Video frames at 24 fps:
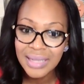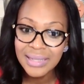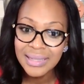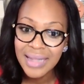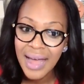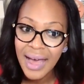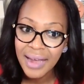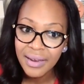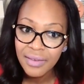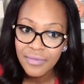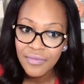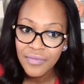a
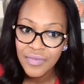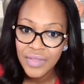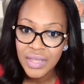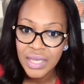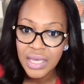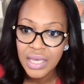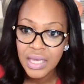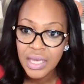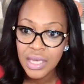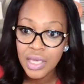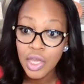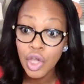lot of
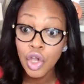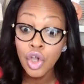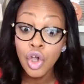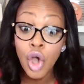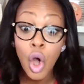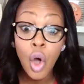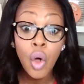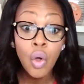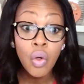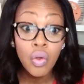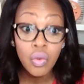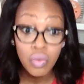the
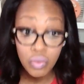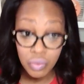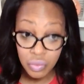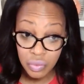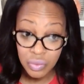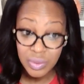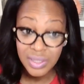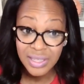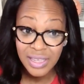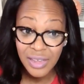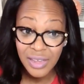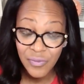
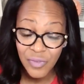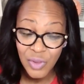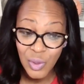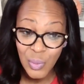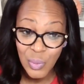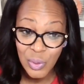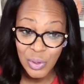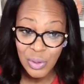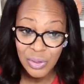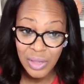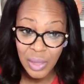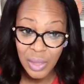goals, if
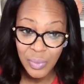you will,